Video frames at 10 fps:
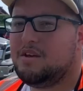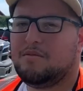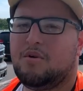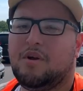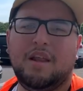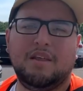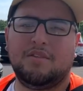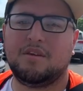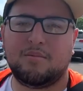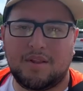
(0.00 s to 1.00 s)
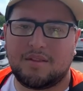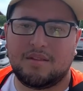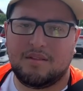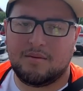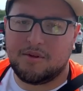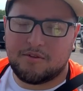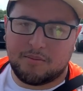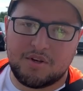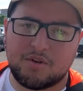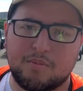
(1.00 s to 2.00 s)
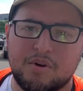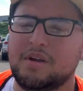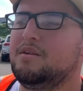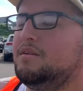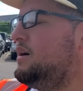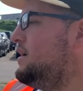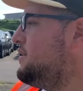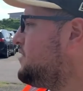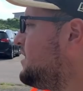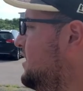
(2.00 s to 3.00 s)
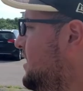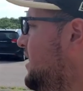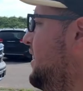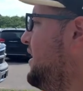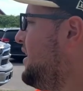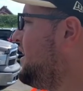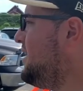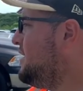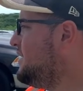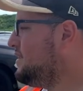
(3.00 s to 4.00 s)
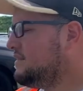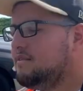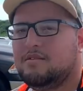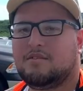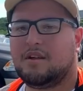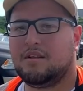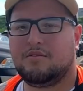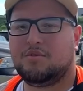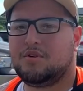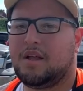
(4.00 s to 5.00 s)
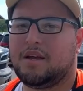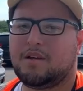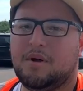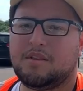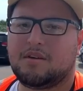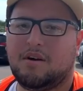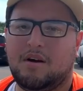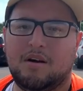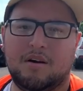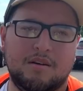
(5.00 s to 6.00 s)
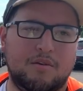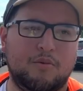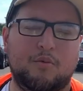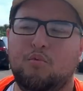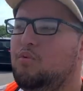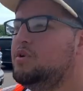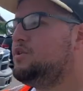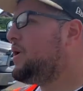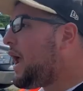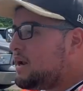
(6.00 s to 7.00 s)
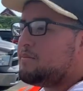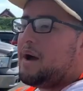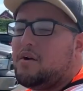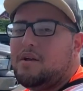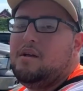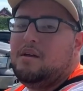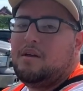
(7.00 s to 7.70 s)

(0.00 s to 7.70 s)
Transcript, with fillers: Evo, or anything about the, the Mitsubishi brand, honestly. And just tell us what you like about the car, what you hate about it,